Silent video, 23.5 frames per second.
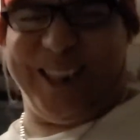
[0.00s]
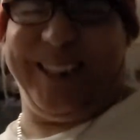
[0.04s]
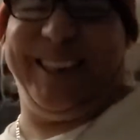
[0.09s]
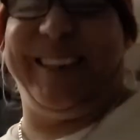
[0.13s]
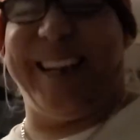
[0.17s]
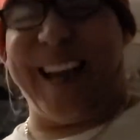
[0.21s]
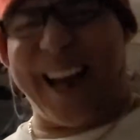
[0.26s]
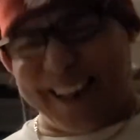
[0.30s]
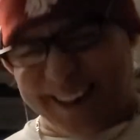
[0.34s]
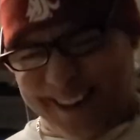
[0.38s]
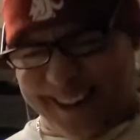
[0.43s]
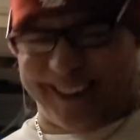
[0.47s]

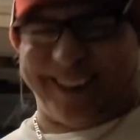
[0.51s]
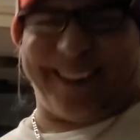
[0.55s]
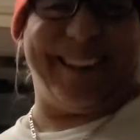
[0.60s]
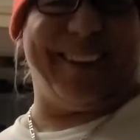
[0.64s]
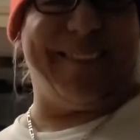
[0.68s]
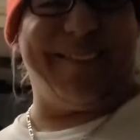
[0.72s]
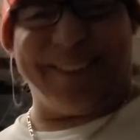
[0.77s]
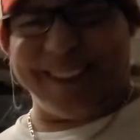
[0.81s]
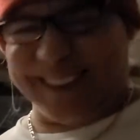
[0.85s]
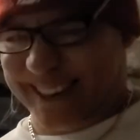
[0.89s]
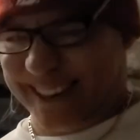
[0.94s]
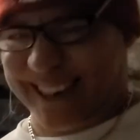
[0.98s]
sensor?
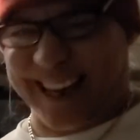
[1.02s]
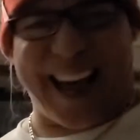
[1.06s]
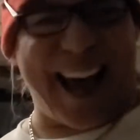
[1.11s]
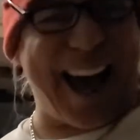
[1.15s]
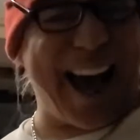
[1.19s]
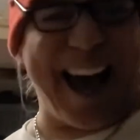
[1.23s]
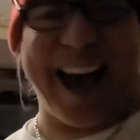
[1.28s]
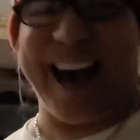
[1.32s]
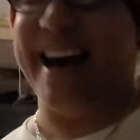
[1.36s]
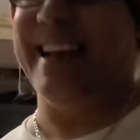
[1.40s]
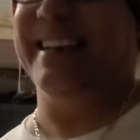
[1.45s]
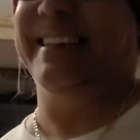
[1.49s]
What's
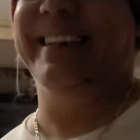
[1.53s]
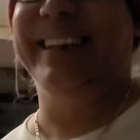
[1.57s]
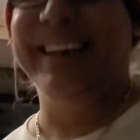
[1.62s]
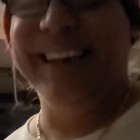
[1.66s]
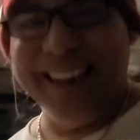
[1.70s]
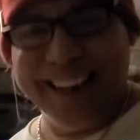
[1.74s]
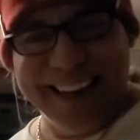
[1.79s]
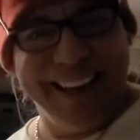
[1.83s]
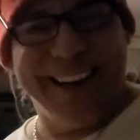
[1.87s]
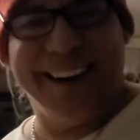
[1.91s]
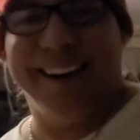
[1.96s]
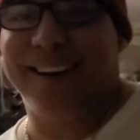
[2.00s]
that?
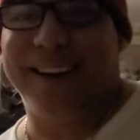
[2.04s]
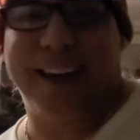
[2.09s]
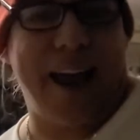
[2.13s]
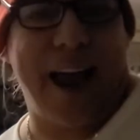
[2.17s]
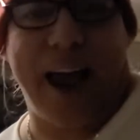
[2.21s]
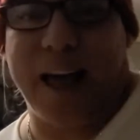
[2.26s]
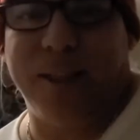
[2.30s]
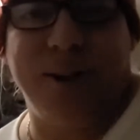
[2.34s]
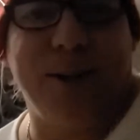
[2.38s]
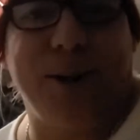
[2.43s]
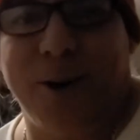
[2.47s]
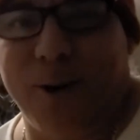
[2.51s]
Okay, I
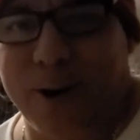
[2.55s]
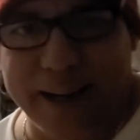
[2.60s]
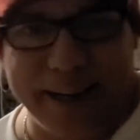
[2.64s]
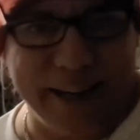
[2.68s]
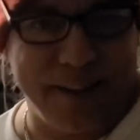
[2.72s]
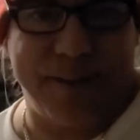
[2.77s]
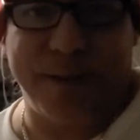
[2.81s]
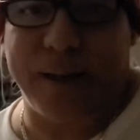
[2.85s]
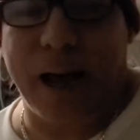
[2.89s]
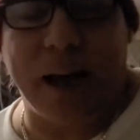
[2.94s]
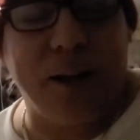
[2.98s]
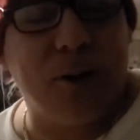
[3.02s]
don't
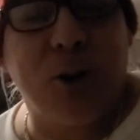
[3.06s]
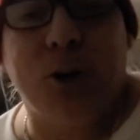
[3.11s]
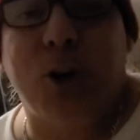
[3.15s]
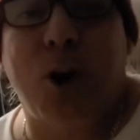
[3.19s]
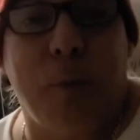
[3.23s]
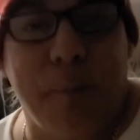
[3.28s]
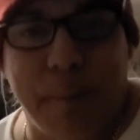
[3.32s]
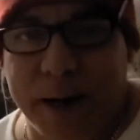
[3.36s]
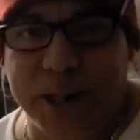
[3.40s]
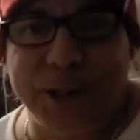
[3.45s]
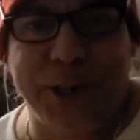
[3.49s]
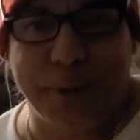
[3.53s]
know
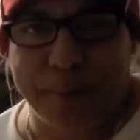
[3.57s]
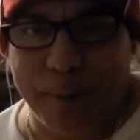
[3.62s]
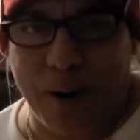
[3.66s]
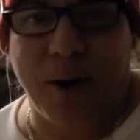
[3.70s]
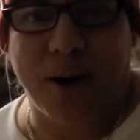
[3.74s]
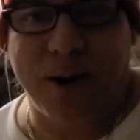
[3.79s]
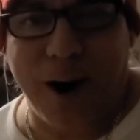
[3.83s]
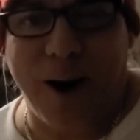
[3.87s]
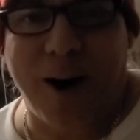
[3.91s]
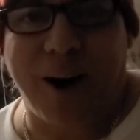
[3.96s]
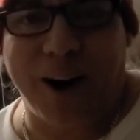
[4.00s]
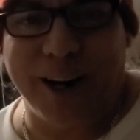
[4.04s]
much about
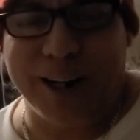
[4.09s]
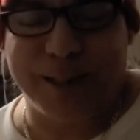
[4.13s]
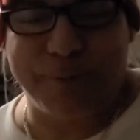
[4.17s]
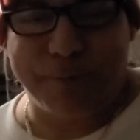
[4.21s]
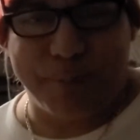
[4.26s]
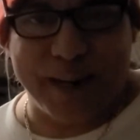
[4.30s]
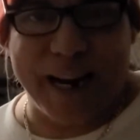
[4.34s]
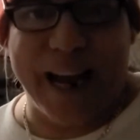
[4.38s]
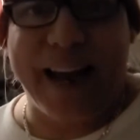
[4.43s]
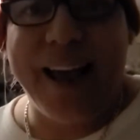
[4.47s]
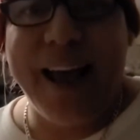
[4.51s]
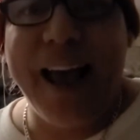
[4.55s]
cars,
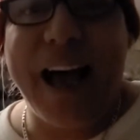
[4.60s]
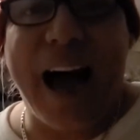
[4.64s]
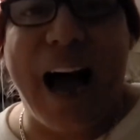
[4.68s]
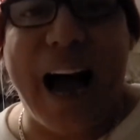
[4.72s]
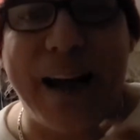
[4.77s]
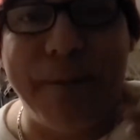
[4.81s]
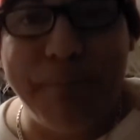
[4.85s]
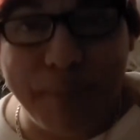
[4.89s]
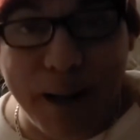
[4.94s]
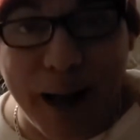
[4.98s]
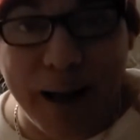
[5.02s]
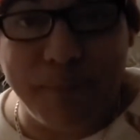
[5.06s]
but
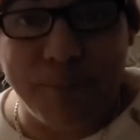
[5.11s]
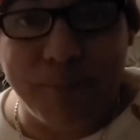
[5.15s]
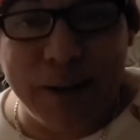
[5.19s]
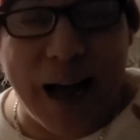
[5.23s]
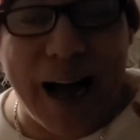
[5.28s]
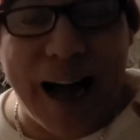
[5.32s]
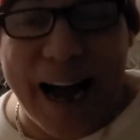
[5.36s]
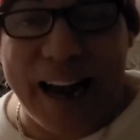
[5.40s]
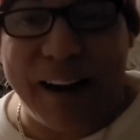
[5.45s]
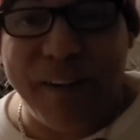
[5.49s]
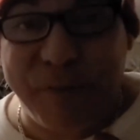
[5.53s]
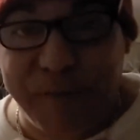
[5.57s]

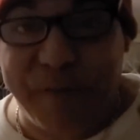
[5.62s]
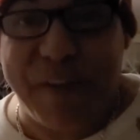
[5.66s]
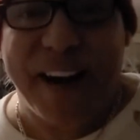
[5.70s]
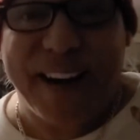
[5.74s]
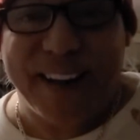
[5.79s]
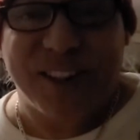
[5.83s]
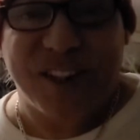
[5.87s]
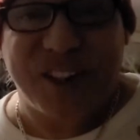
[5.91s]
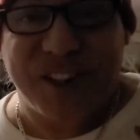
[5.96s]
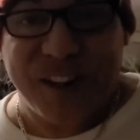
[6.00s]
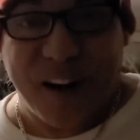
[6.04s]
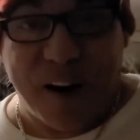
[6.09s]
I figure
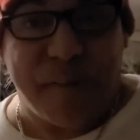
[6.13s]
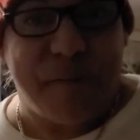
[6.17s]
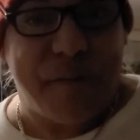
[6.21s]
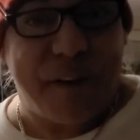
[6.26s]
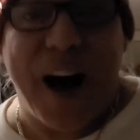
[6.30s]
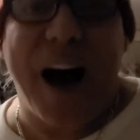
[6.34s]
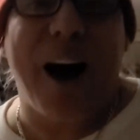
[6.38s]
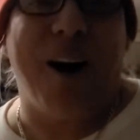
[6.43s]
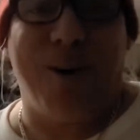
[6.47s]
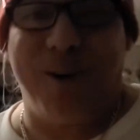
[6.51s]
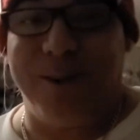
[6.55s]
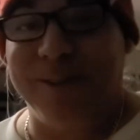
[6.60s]
stuff
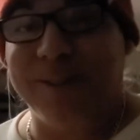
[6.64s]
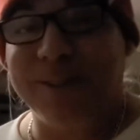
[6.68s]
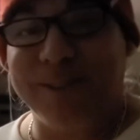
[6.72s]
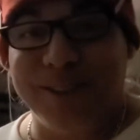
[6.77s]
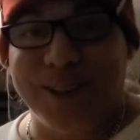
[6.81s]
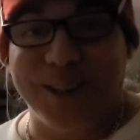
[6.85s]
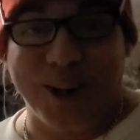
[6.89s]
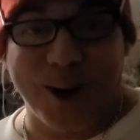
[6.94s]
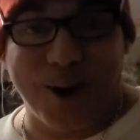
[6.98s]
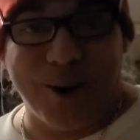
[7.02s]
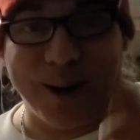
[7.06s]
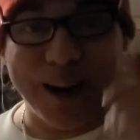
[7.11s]
out.
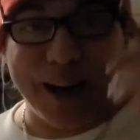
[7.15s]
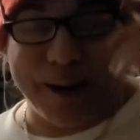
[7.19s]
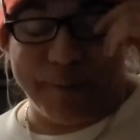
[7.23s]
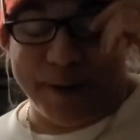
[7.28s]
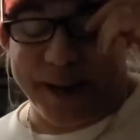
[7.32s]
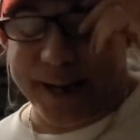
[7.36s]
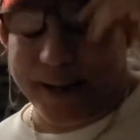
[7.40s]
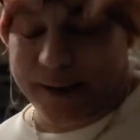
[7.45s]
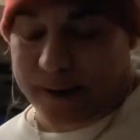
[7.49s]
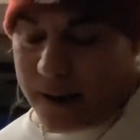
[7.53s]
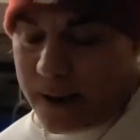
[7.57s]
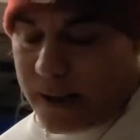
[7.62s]
You know what I
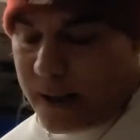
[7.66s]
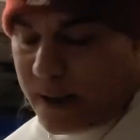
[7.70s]
mean?